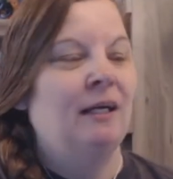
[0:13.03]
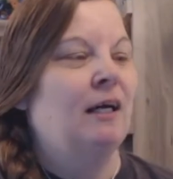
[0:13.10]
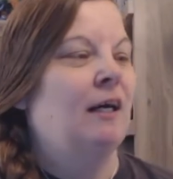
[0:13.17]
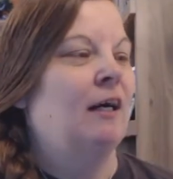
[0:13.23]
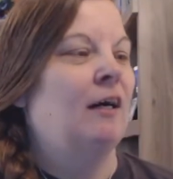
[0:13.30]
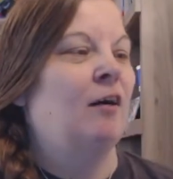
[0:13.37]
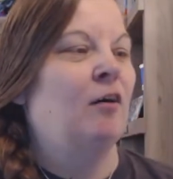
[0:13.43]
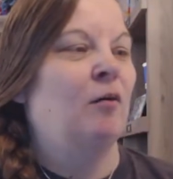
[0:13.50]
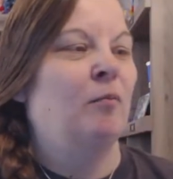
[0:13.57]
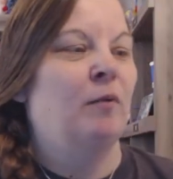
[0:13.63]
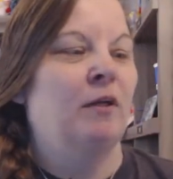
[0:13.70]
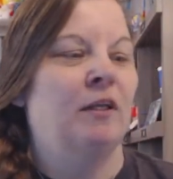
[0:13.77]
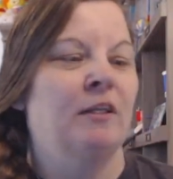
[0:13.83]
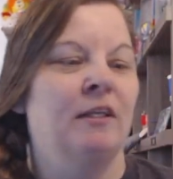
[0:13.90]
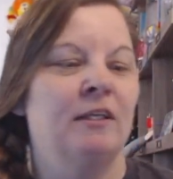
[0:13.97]

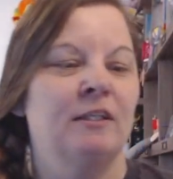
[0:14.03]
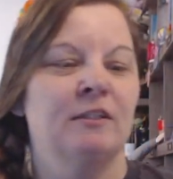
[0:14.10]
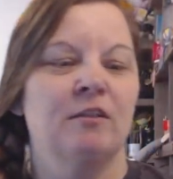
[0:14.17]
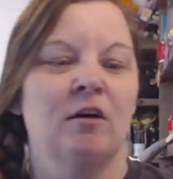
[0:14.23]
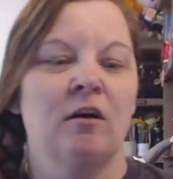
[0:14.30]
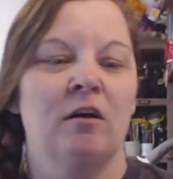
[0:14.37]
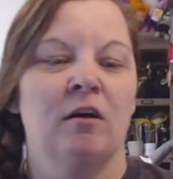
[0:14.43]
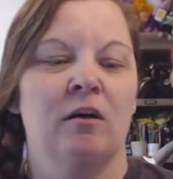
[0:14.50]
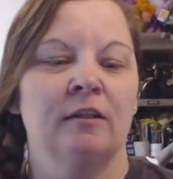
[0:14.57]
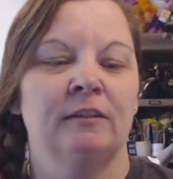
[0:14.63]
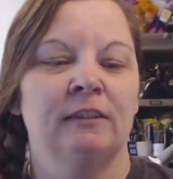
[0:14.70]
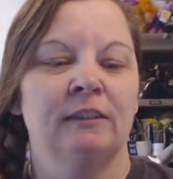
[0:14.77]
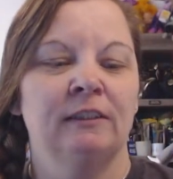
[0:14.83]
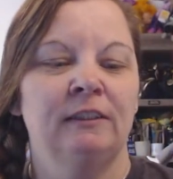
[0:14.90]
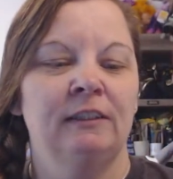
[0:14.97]
And these are
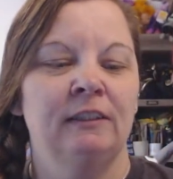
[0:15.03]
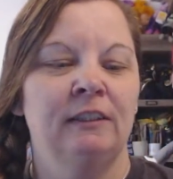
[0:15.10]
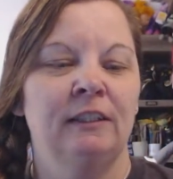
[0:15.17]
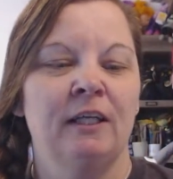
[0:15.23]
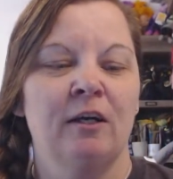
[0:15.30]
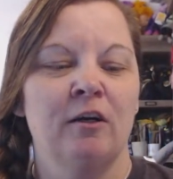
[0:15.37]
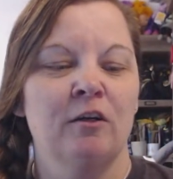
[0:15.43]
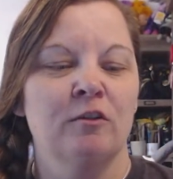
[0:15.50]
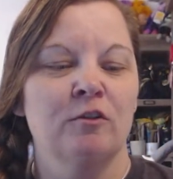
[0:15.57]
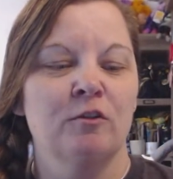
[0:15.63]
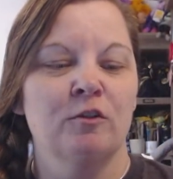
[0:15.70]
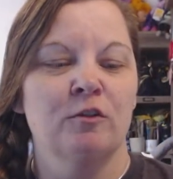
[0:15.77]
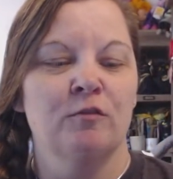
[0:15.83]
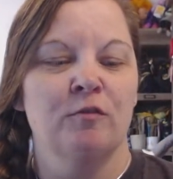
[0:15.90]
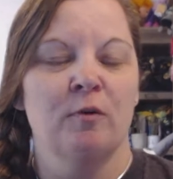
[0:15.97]
Disney
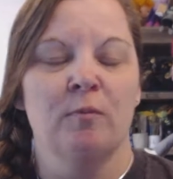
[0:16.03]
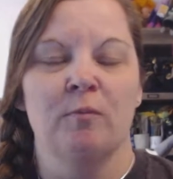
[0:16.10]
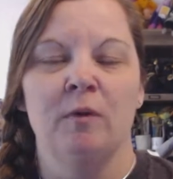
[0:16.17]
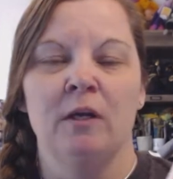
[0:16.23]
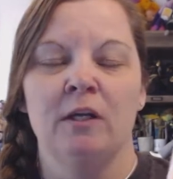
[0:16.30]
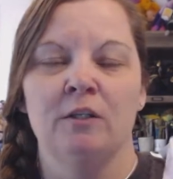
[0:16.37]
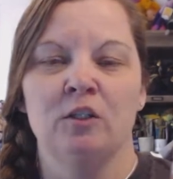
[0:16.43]
characters from